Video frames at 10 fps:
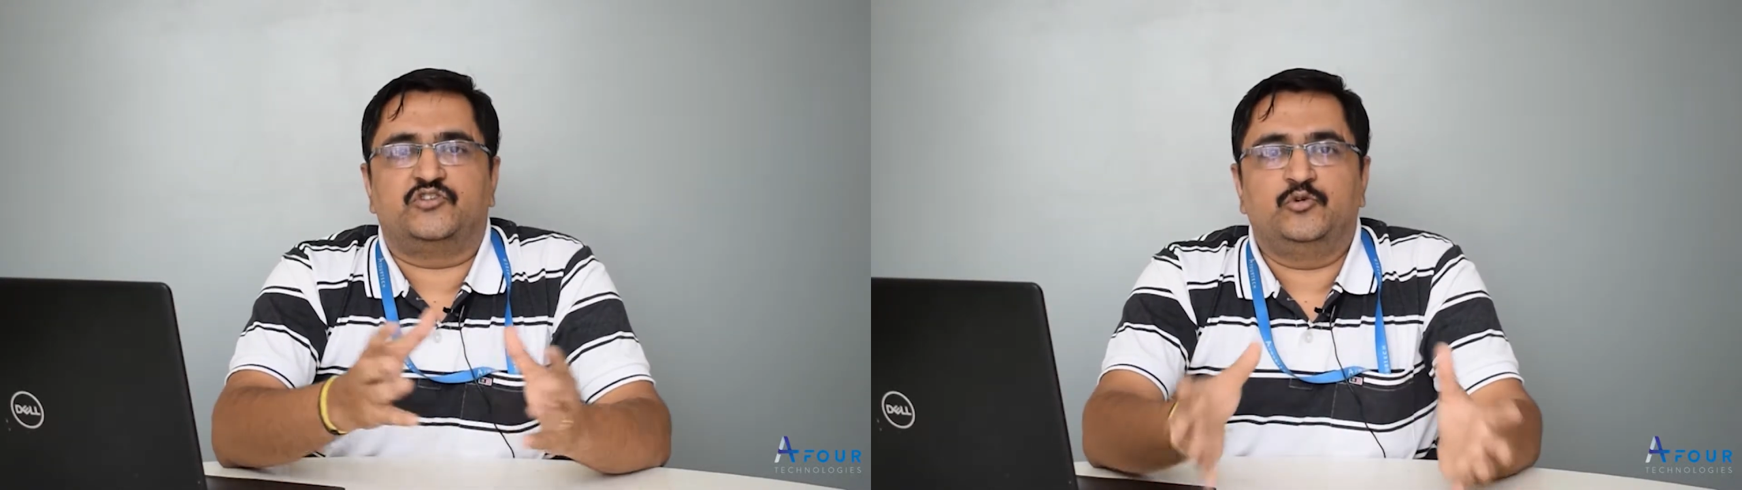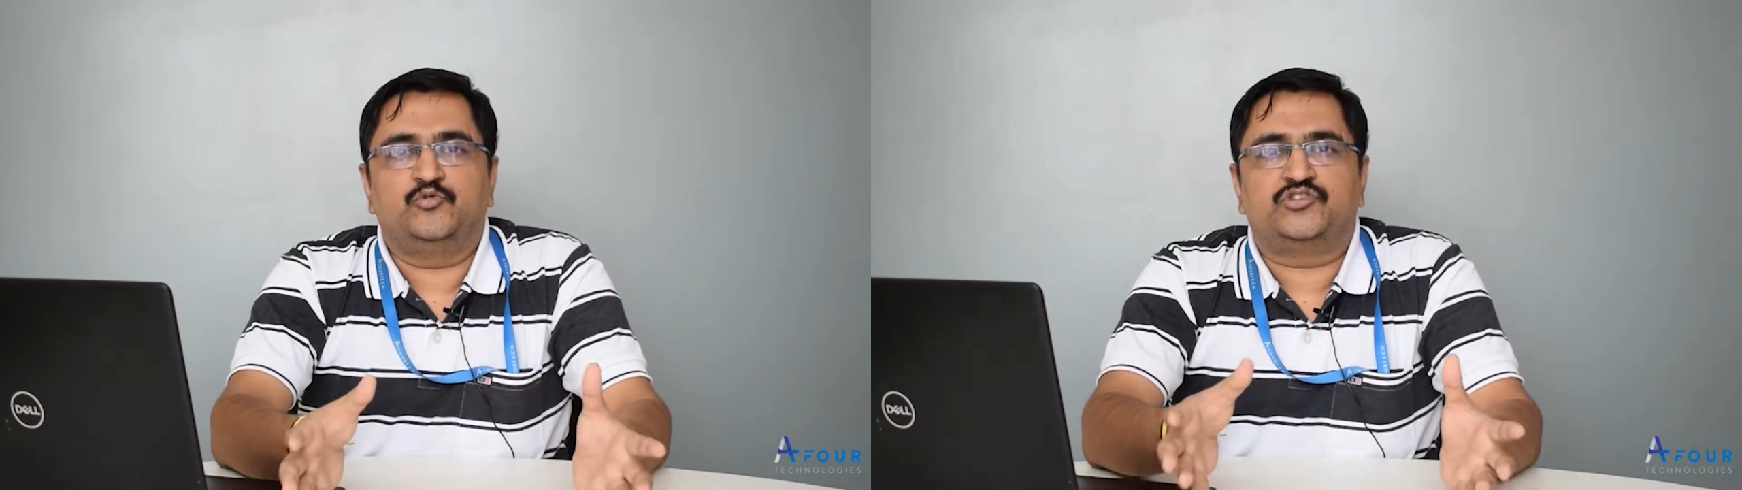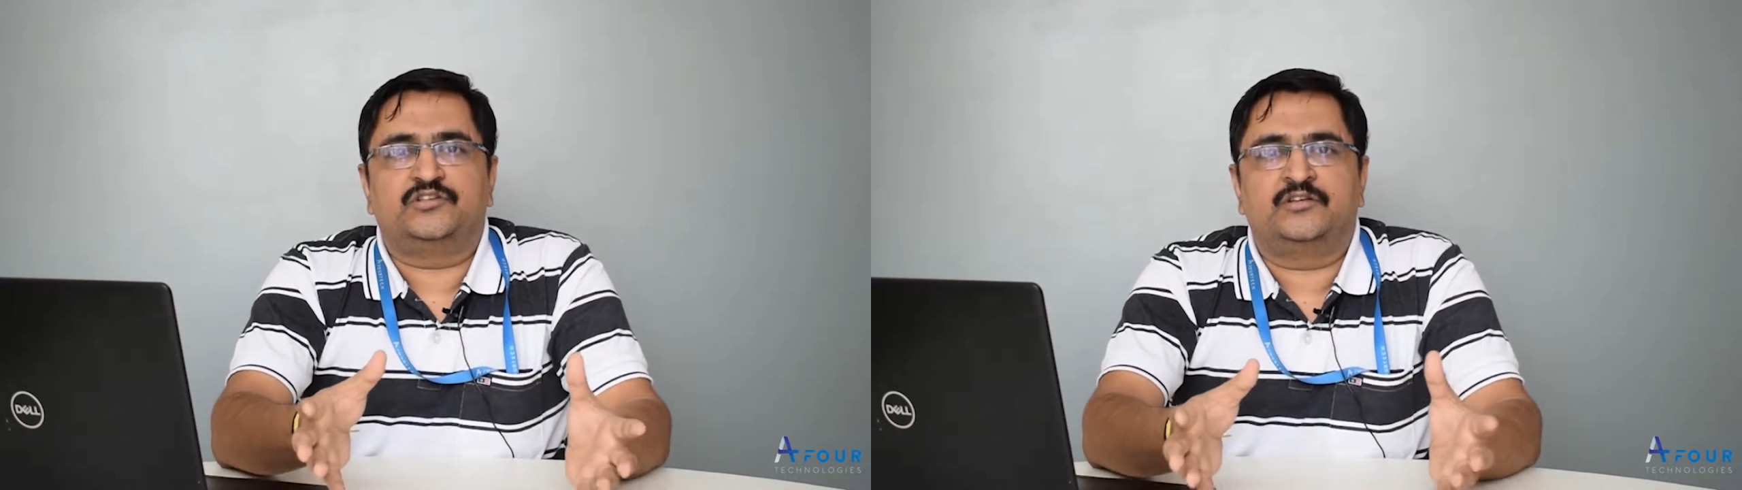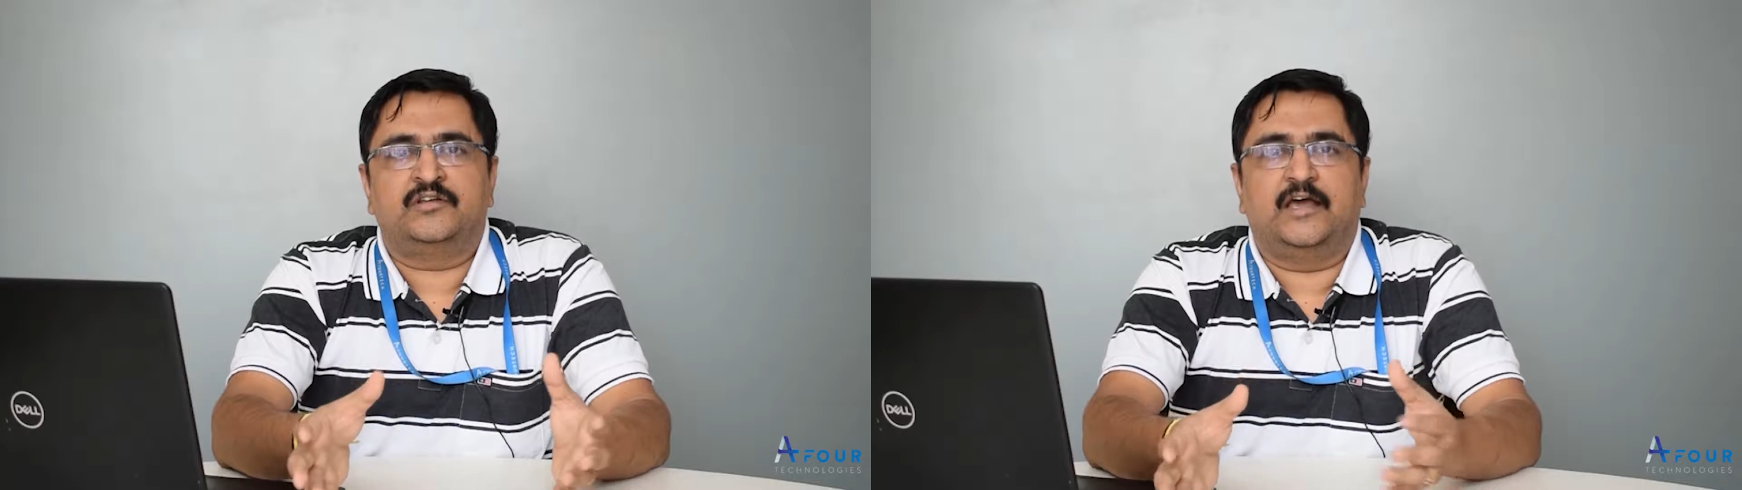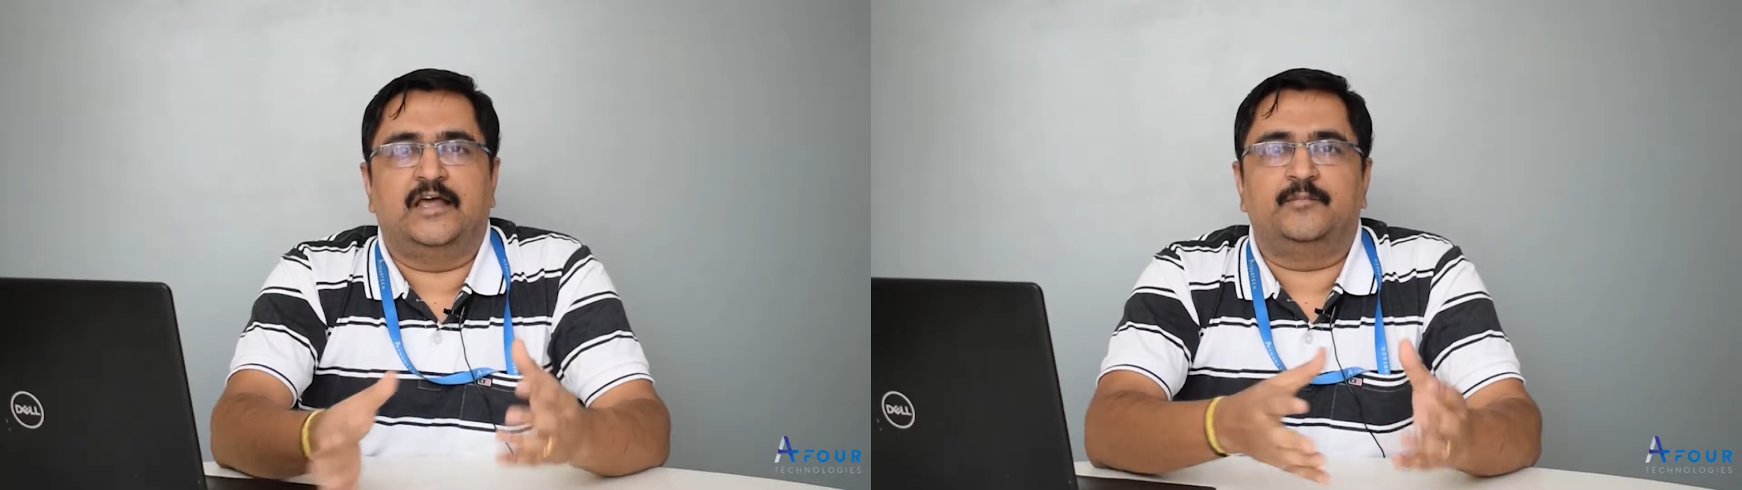
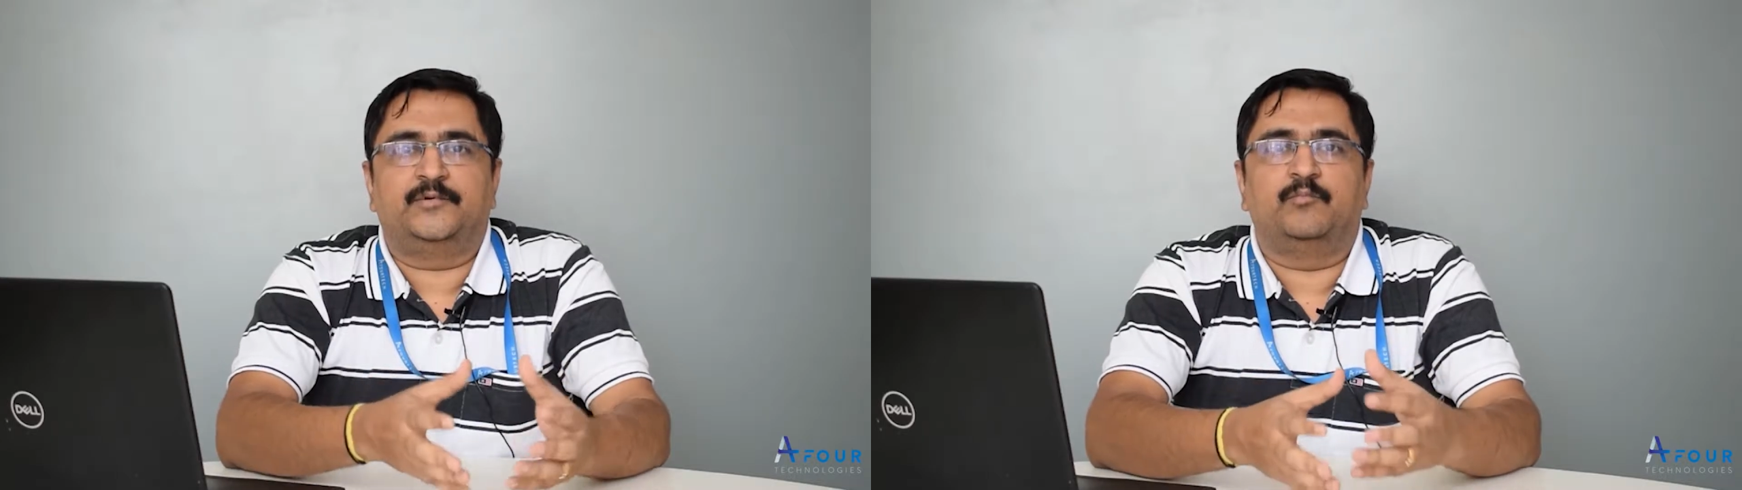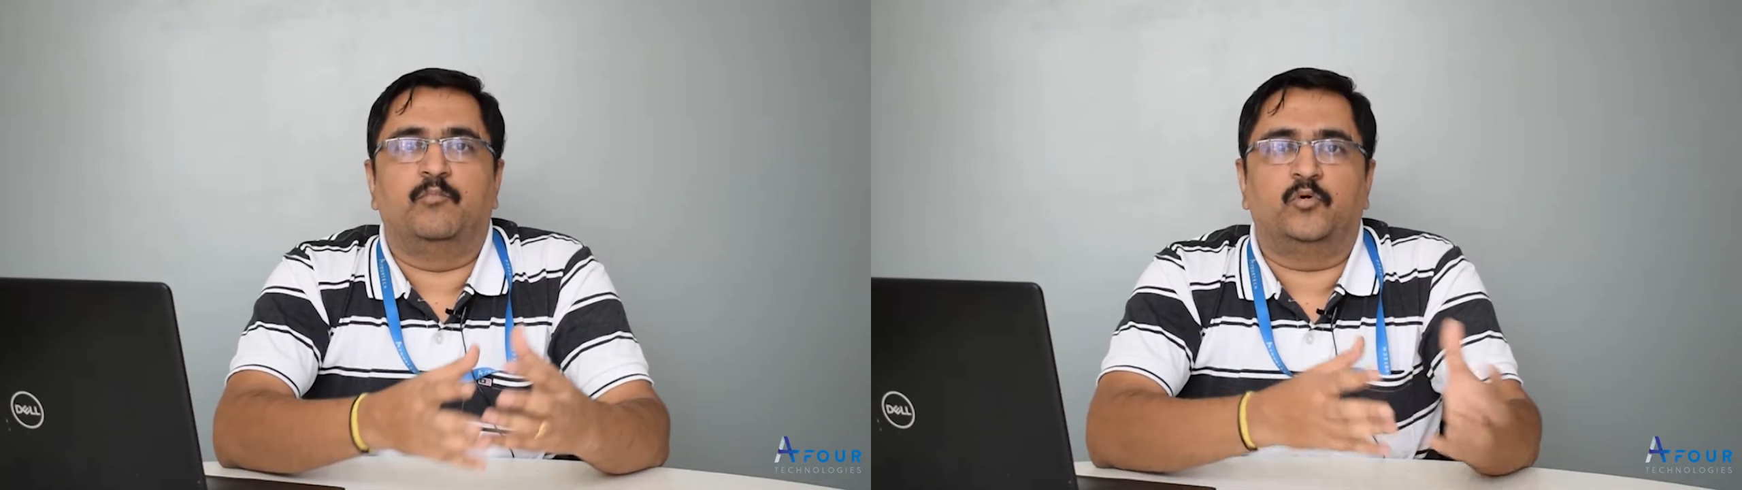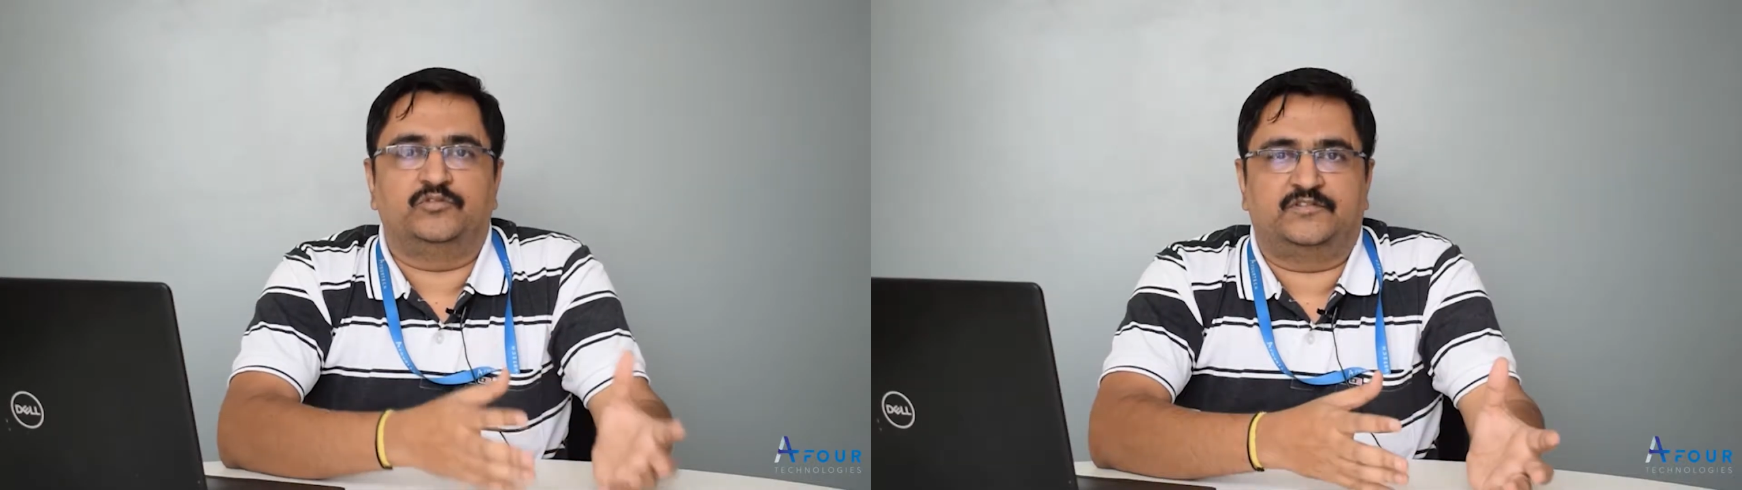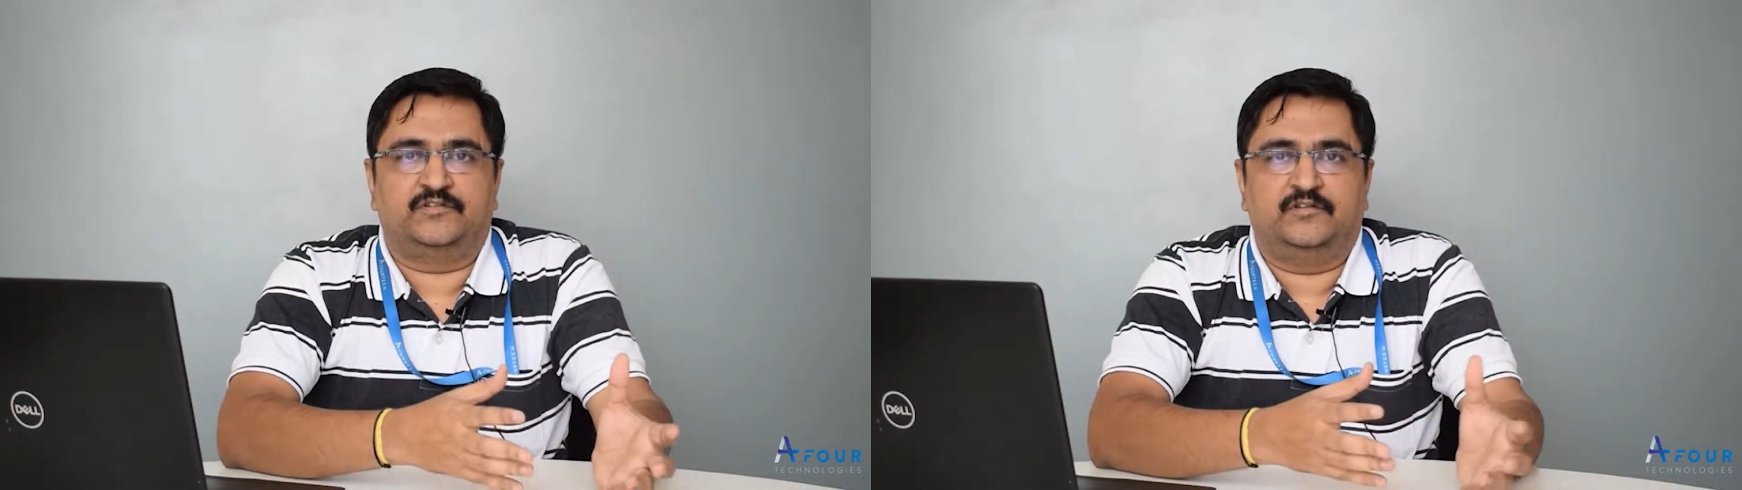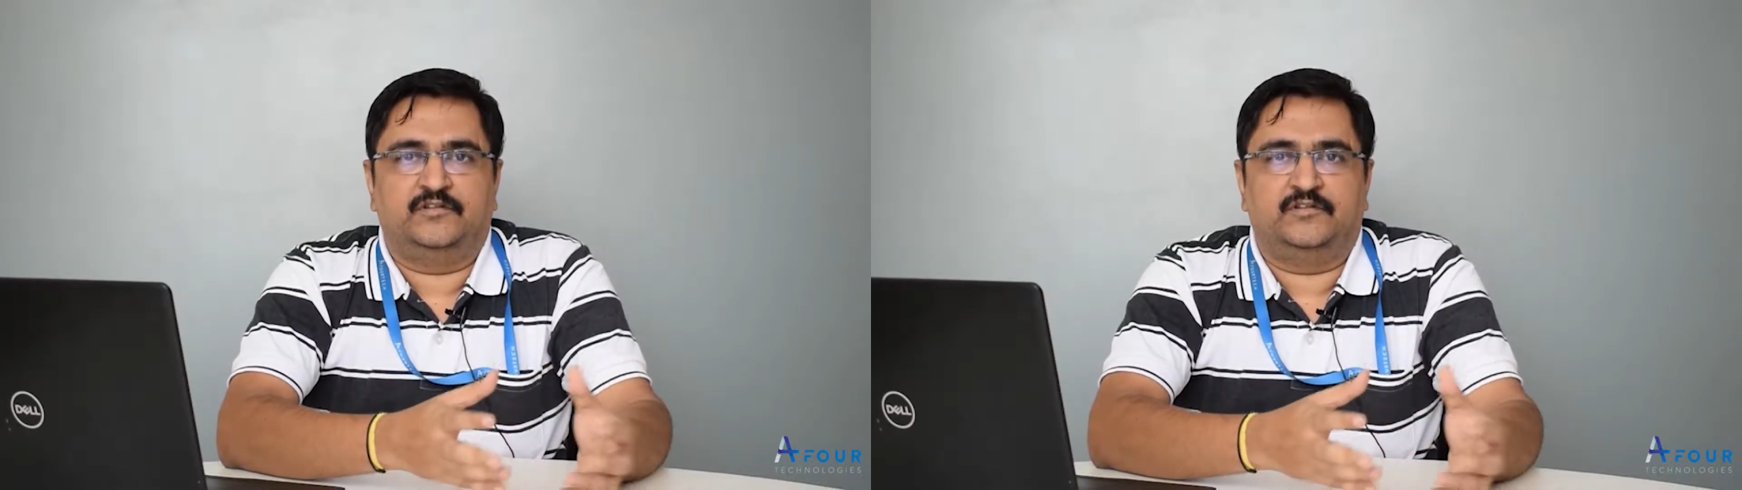solution helped both